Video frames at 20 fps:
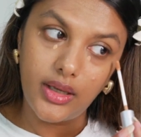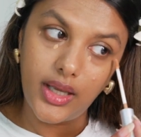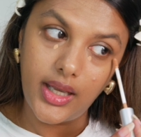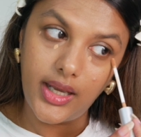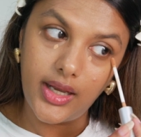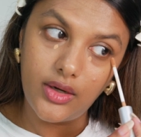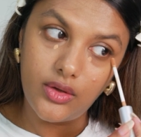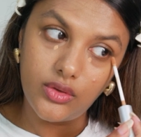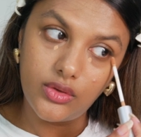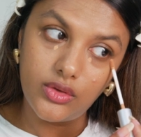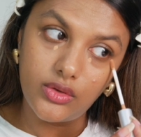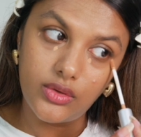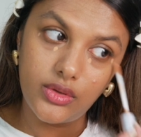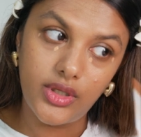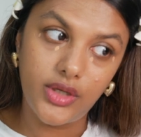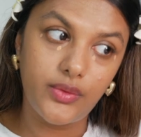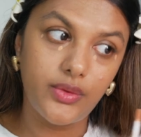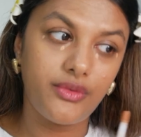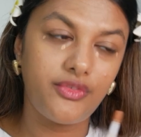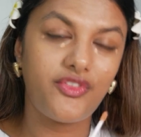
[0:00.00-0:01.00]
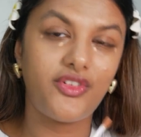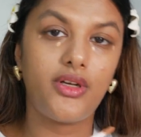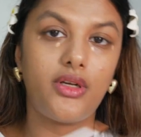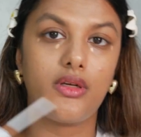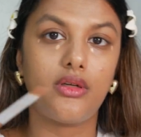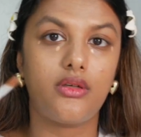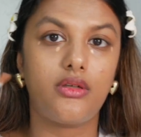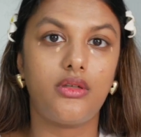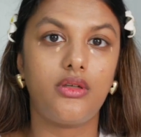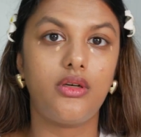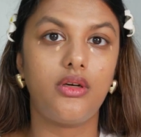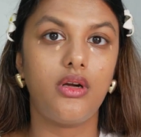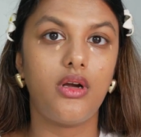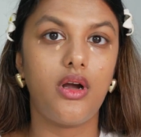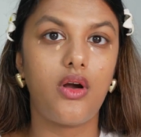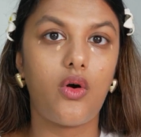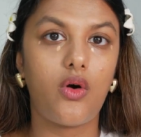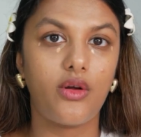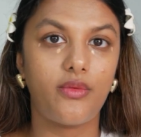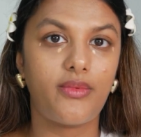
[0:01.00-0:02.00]
Halo Glow Liquid Filter
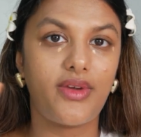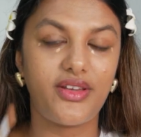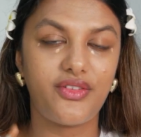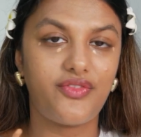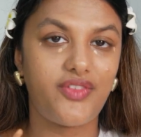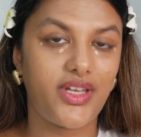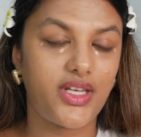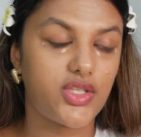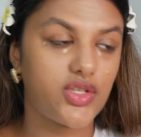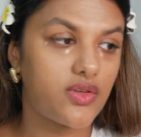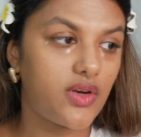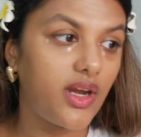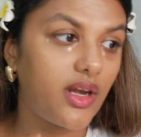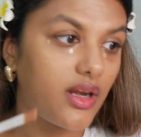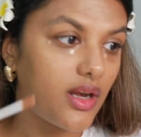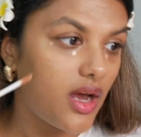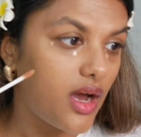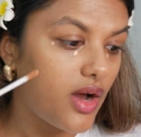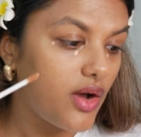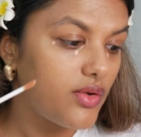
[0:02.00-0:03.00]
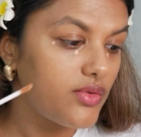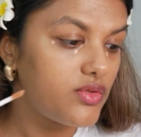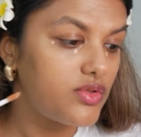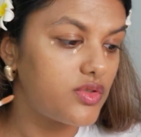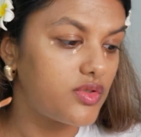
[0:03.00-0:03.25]
on my face right now.